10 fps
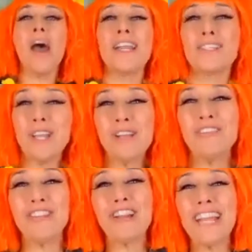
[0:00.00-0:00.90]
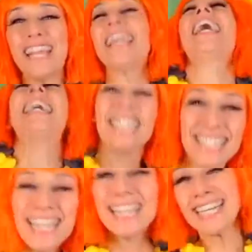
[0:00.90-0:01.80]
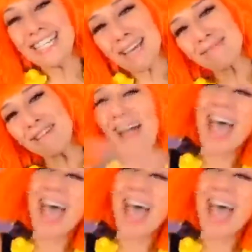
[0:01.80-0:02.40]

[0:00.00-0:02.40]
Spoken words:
1, 2, 3. T-W-I-N-K-L-E.